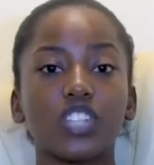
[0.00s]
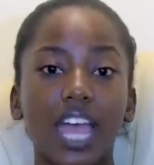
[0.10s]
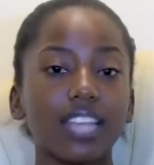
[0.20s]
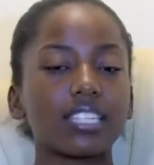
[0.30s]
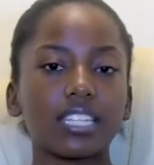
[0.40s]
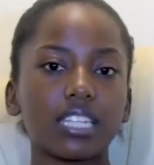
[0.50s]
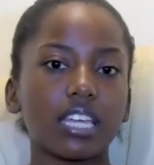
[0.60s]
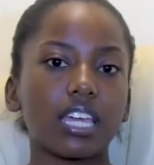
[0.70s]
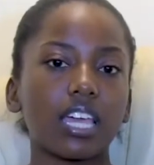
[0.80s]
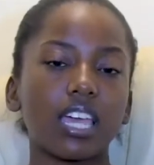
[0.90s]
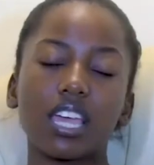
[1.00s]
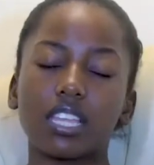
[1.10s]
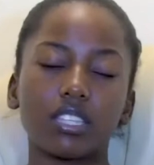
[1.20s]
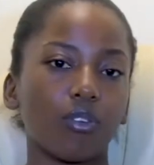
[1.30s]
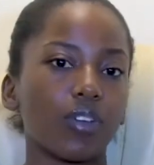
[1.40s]
chastity
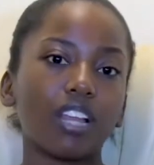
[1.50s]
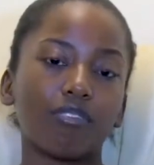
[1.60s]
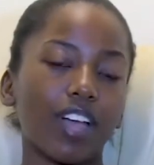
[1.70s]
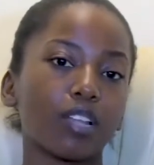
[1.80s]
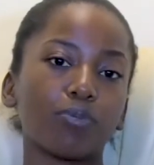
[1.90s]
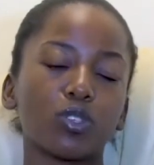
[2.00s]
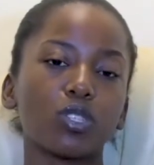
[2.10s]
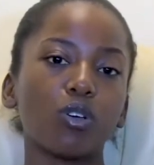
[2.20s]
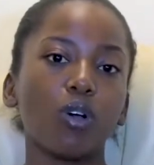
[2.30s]
is really valuable.